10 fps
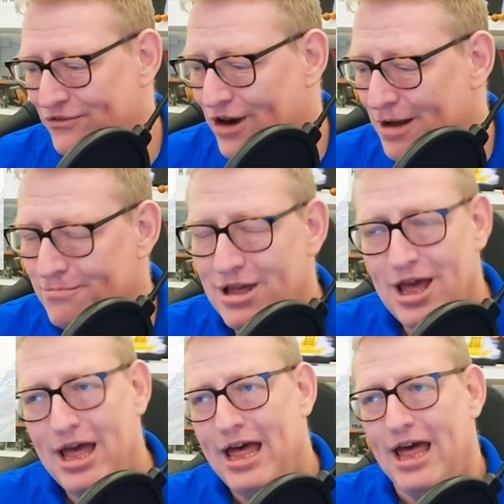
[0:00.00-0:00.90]
from,
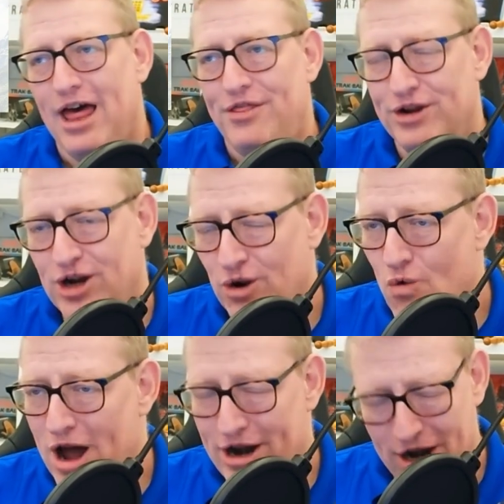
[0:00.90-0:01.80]
they're going to
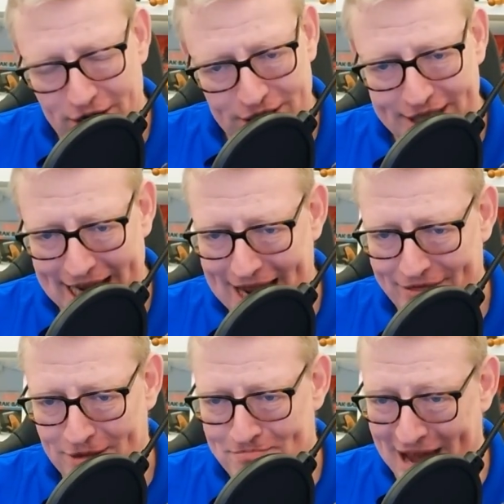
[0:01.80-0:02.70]
want to understand
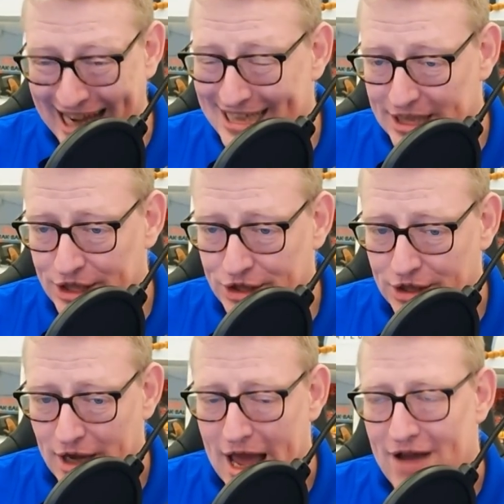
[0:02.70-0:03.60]
the basis
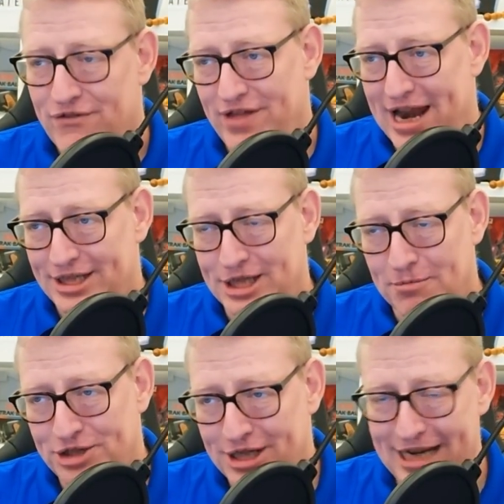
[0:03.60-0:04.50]
for that
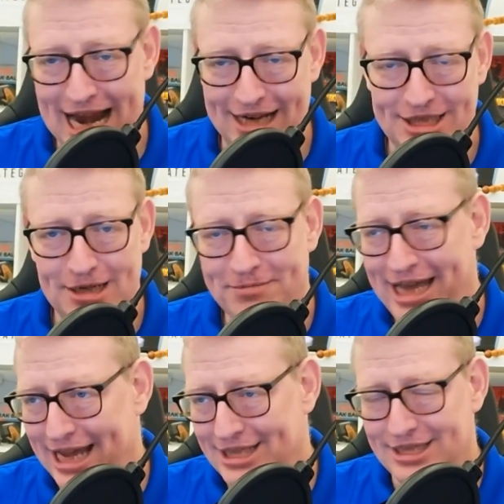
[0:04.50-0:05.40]
assumption. And in some
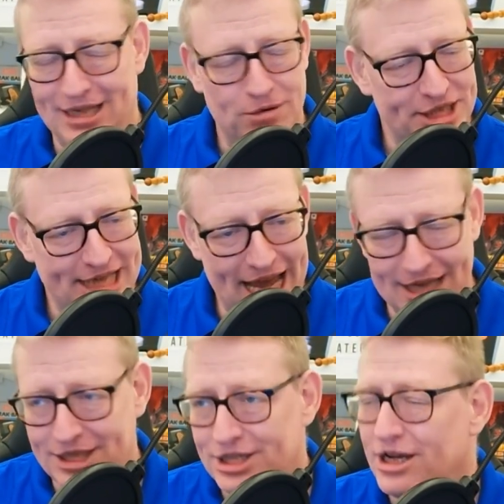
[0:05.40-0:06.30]
cases, they will
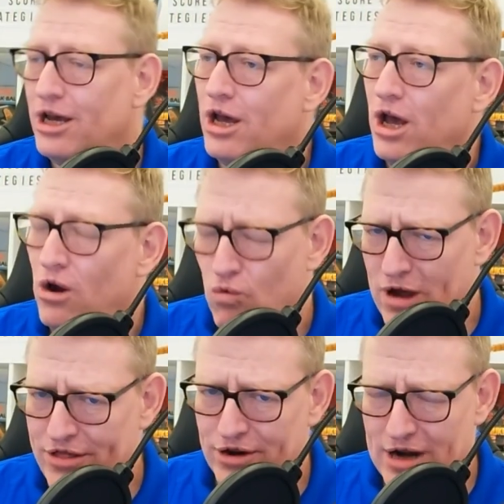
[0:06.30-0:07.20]
test
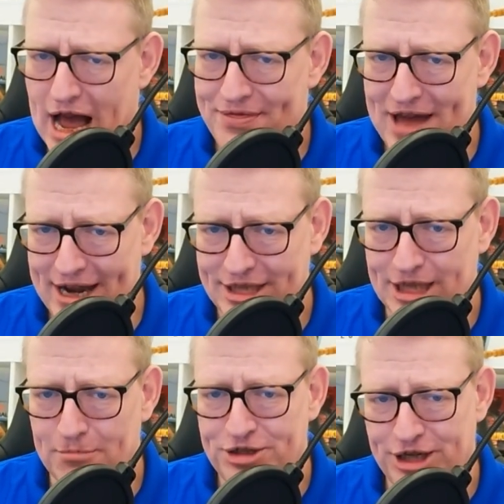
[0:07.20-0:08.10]
whether or not that
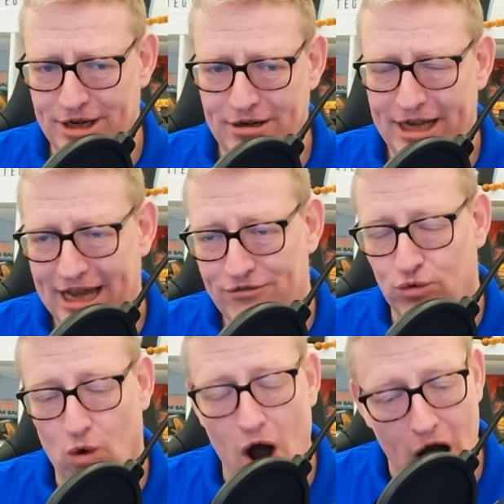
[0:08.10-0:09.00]
assumption, if
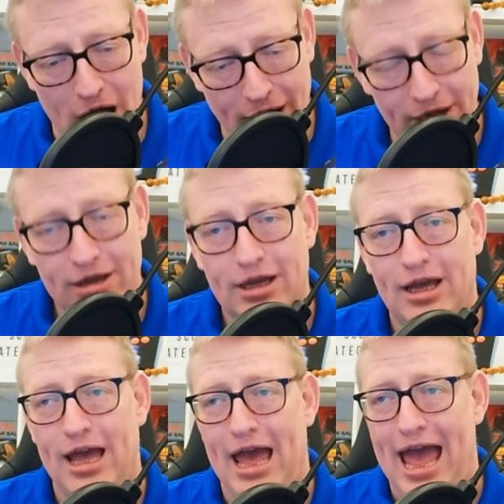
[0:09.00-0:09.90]
wrong,
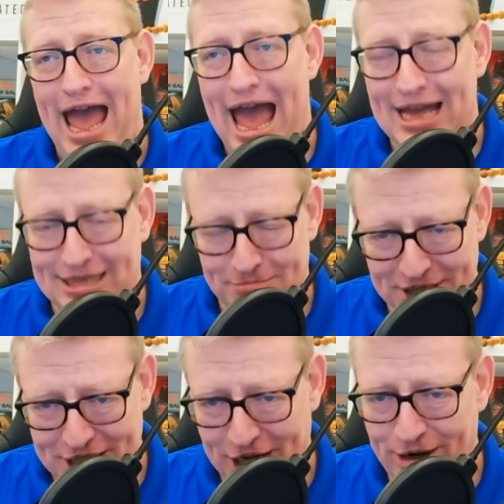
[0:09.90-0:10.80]
has a
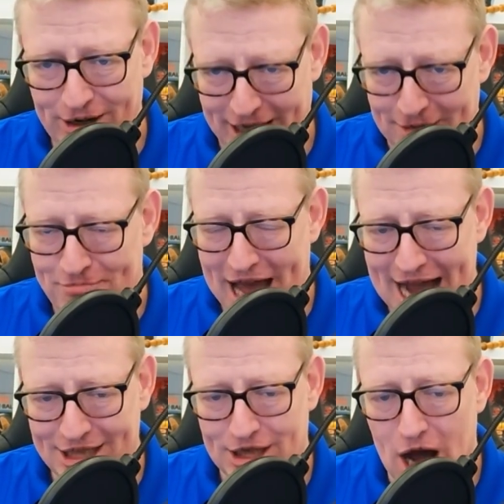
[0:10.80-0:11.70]
material
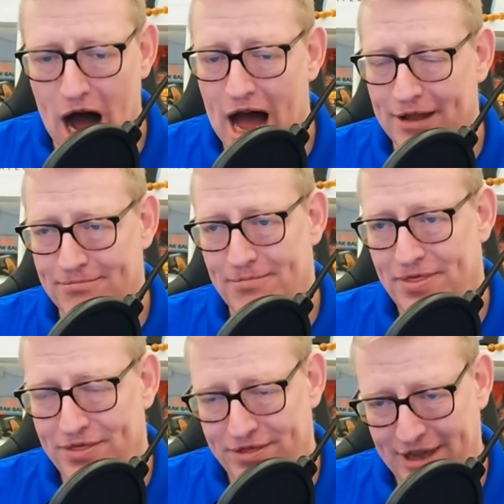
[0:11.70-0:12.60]
impact on
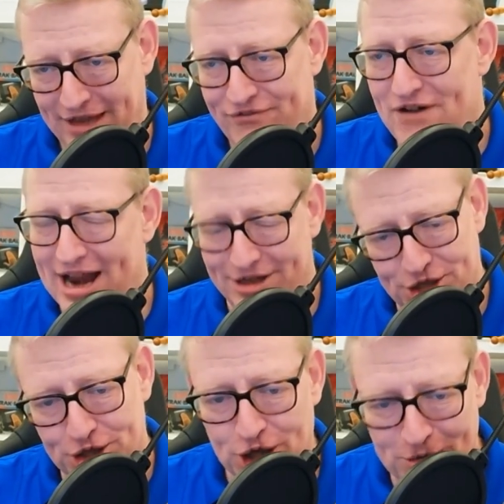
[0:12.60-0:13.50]
the final
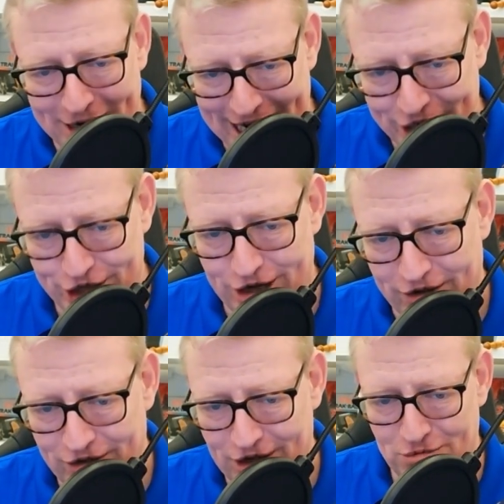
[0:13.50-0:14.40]
determination
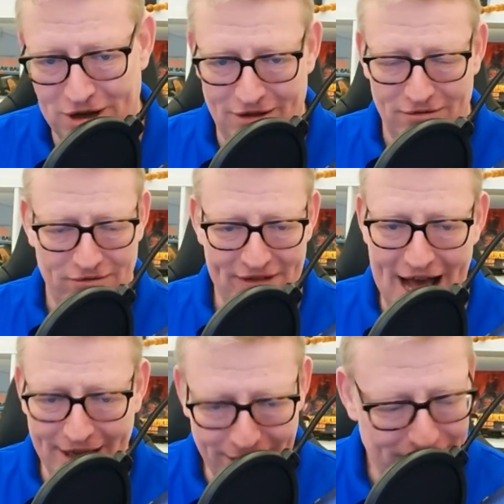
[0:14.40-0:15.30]
of goodwill
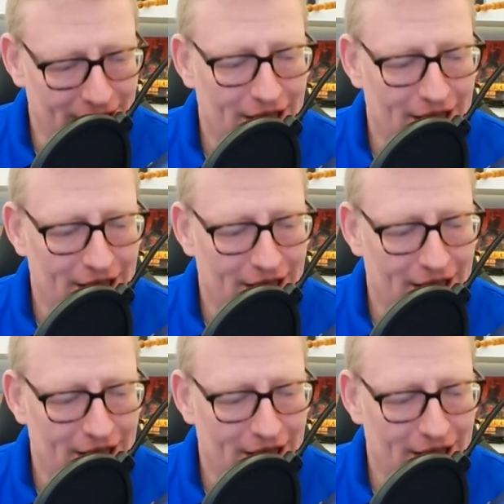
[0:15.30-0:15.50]
value.